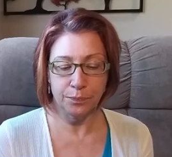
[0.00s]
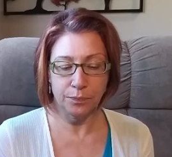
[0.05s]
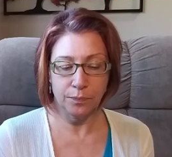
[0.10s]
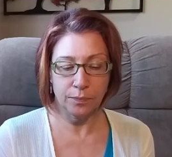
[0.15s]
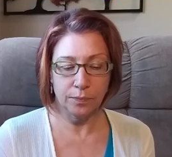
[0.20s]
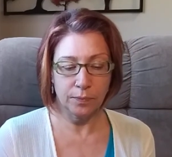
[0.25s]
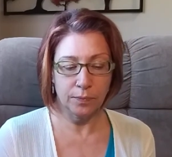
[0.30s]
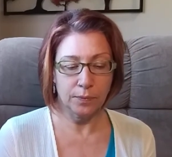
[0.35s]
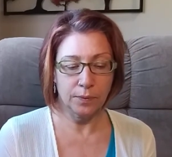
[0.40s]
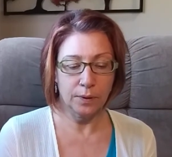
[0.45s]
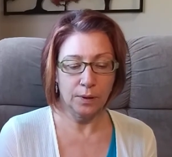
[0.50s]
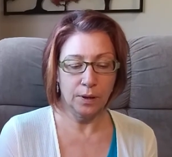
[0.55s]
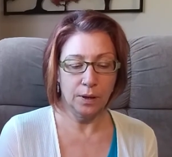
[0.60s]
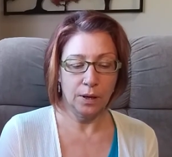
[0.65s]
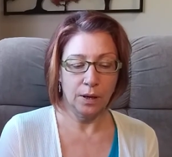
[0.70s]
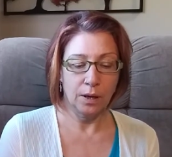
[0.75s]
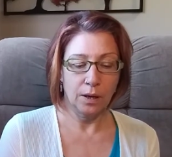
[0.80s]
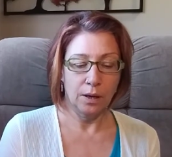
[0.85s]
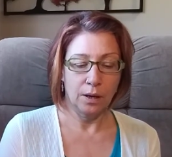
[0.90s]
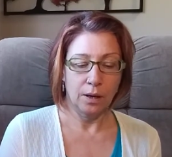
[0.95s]

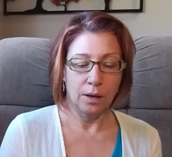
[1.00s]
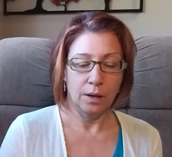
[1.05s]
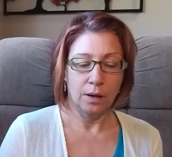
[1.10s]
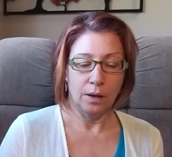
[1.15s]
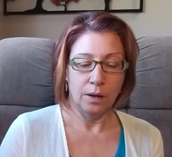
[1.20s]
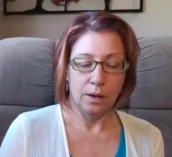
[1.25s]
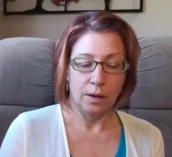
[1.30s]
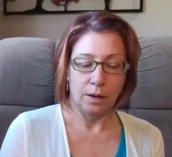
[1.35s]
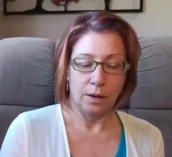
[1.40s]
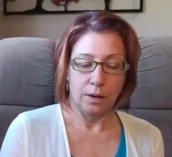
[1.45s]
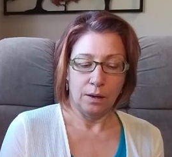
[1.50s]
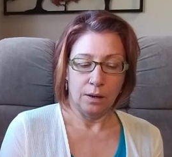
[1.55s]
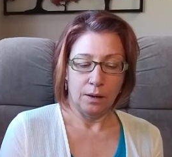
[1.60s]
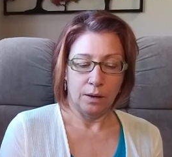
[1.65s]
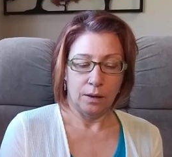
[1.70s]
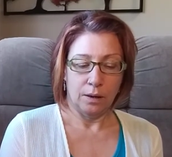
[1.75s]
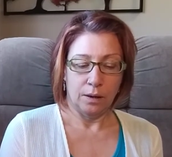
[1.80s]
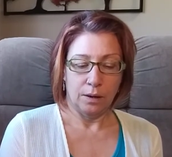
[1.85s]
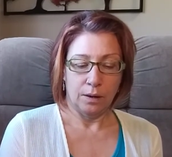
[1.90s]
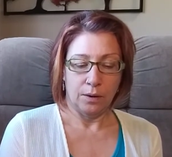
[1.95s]

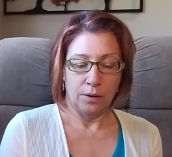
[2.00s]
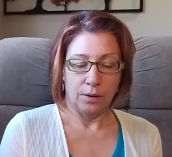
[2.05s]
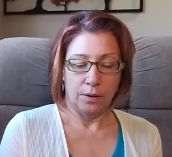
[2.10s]
No one is speaking in this clip.